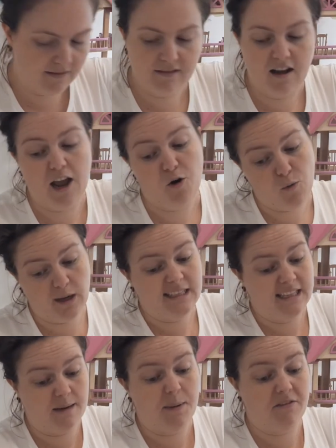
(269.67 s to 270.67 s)
I always
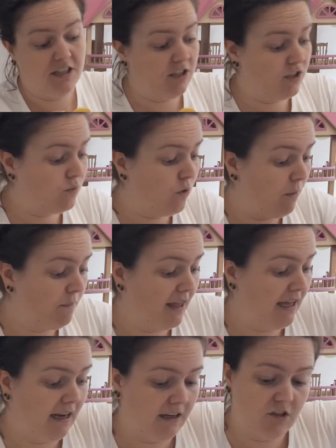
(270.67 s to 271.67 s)
end up having to swap that
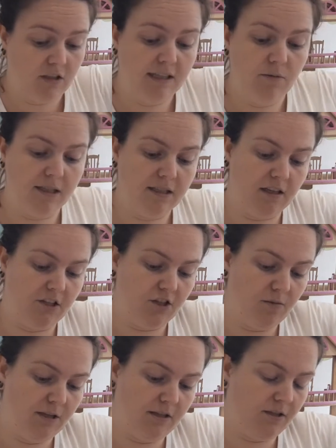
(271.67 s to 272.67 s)
actually. Once I
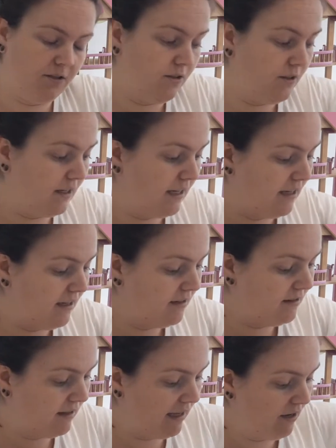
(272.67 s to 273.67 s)
show it to a
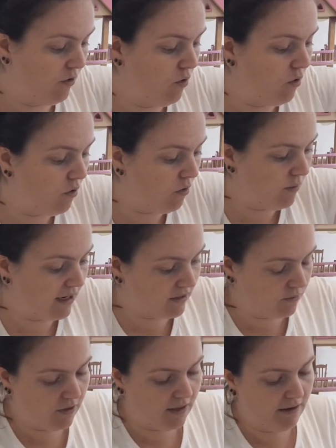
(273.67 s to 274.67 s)
kid, they always
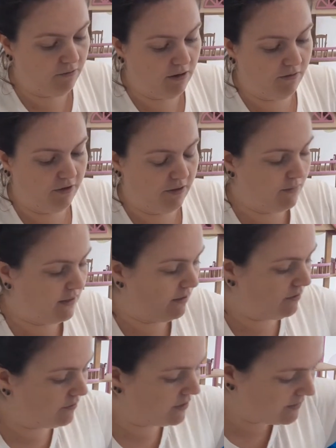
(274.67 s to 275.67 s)
want that one for
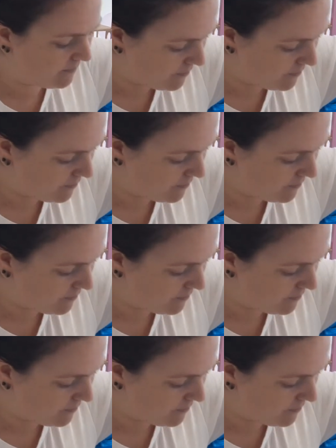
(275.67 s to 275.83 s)
themselves.